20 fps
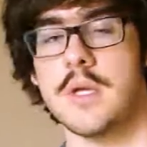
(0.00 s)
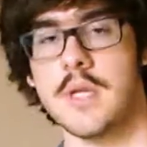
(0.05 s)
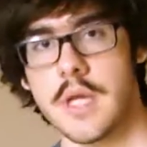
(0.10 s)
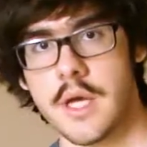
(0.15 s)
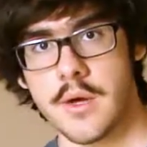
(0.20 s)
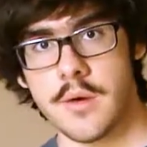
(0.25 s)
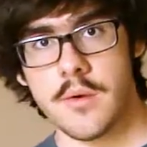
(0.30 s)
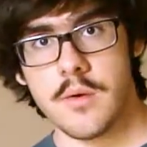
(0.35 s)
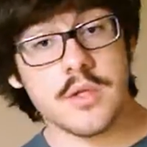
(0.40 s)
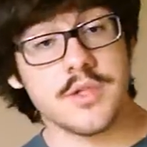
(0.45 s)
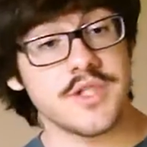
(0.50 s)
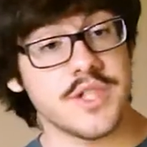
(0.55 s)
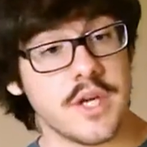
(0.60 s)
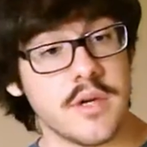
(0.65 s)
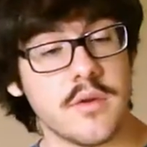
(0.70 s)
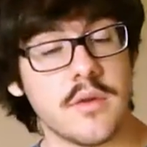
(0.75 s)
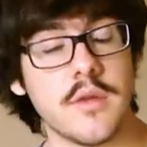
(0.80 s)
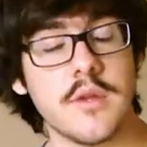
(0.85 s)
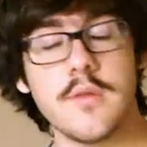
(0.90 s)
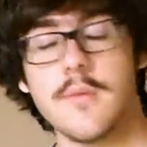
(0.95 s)
Now,
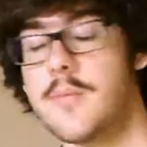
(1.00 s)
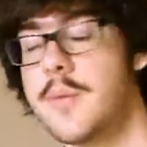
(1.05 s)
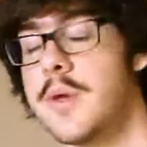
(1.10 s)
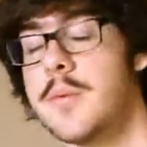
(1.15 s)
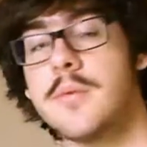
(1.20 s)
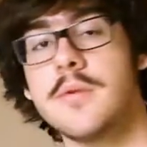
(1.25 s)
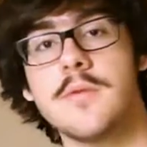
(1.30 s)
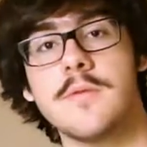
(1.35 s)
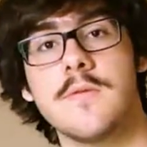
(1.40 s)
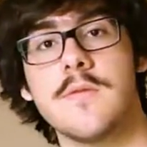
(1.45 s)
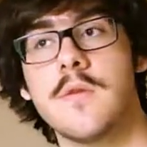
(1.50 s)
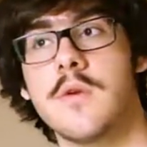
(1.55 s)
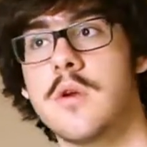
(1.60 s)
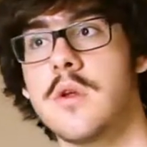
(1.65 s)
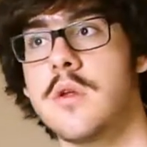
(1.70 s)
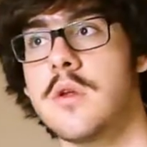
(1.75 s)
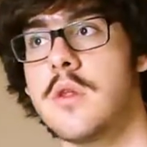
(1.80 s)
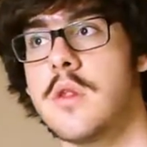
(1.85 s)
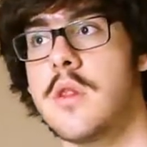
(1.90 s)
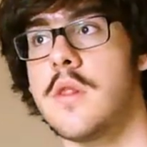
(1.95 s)
generally, the people of
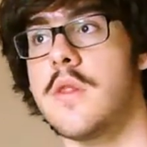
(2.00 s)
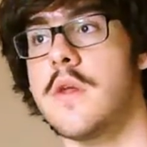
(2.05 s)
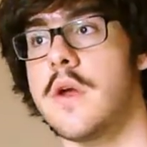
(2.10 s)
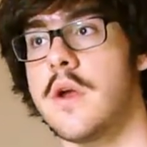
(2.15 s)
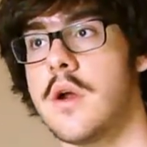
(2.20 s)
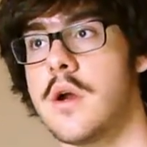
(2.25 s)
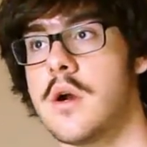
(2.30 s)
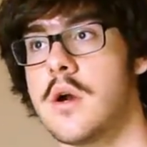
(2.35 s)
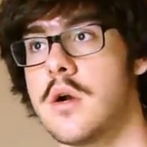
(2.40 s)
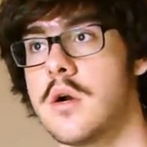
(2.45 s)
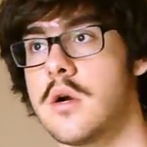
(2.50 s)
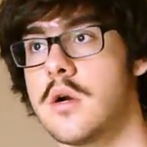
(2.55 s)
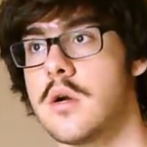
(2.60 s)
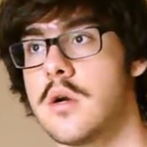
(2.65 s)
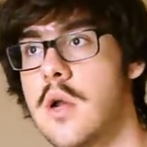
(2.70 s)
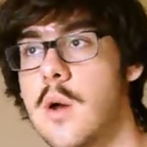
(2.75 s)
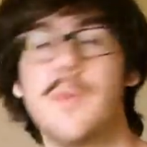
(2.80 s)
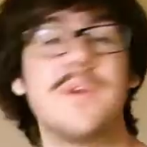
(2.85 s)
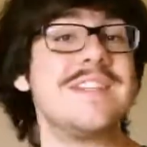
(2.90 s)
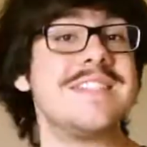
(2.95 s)
Florida, they are,
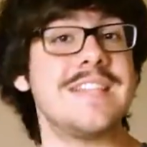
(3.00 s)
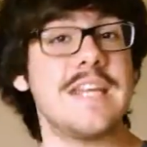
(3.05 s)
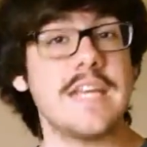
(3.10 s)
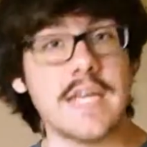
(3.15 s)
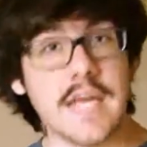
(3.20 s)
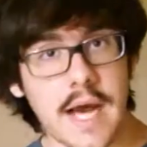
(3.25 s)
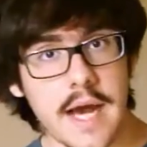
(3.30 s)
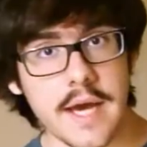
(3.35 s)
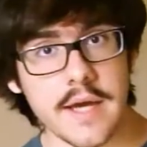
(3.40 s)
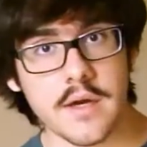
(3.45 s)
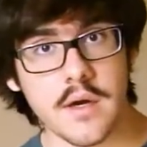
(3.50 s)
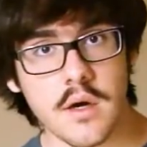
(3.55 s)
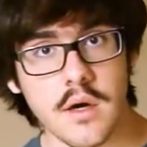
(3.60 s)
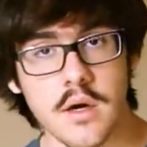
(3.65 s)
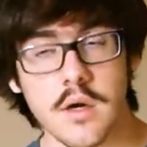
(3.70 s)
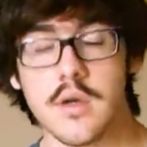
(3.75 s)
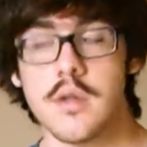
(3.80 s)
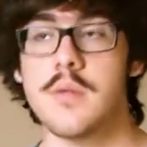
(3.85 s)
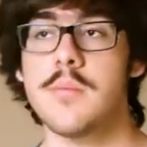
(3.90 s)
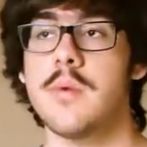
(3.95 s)
I wouldn't say
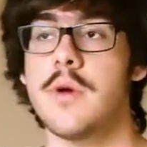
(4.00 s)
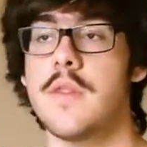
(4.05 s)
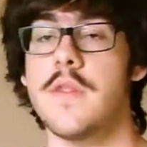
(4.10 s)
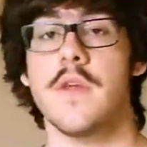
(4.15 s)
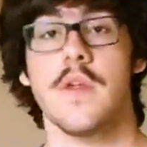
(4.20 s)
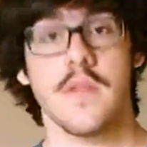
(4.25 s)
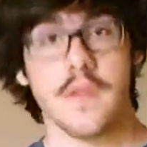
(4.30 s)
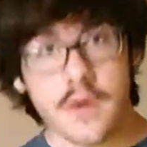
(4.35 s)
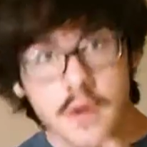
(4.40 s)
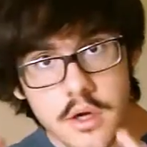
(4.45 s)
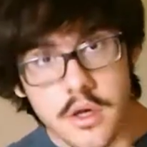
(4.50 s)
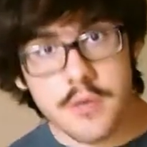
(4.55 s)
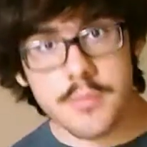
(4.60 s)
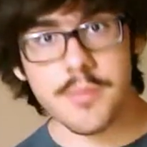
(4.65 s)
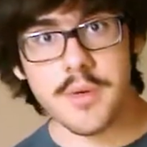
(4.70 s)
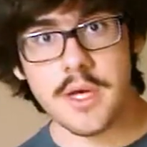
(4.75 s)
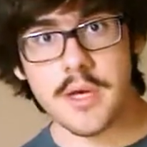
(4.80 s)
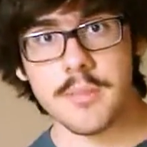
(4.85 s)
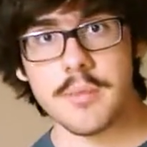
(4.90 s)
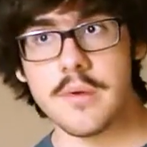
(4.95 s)
kind-hearted, but they're good
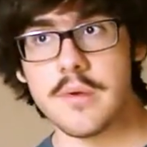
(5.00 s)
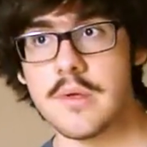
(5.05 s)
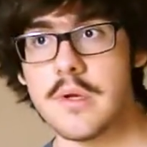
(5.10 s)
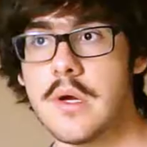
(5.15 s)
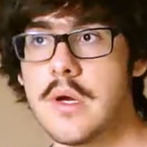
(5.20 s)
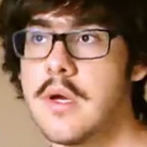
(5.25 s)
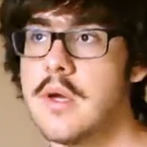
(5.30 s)
people.